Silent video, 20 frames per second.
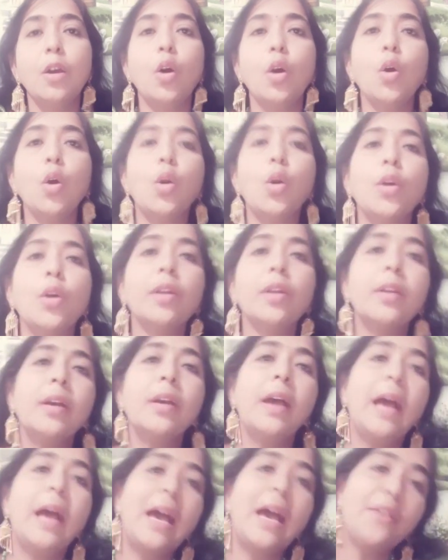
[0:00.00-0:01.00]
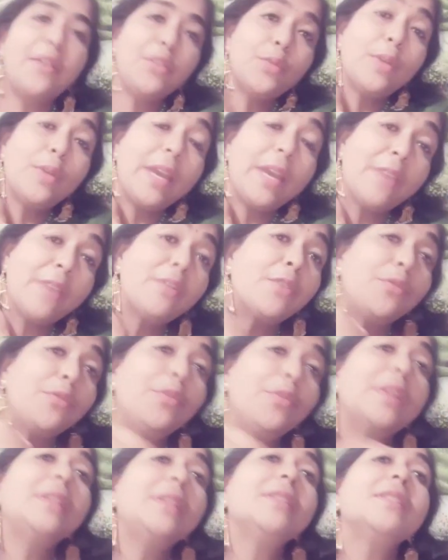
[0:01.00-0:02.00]
or have you ever
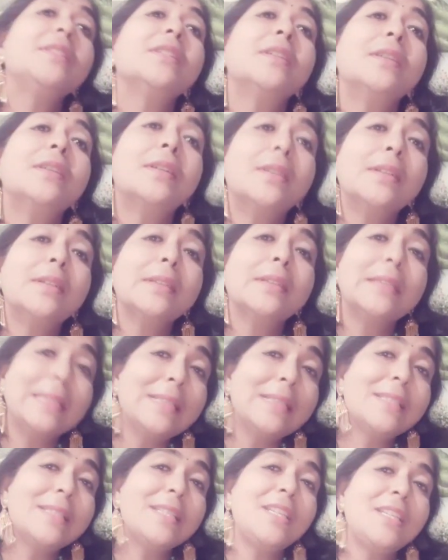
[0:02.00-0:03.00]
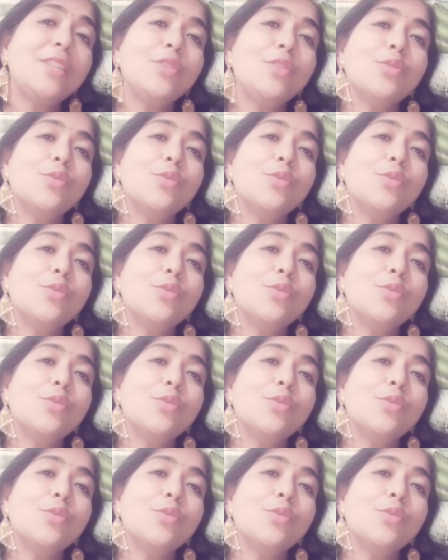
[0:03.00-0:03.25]
felt guilty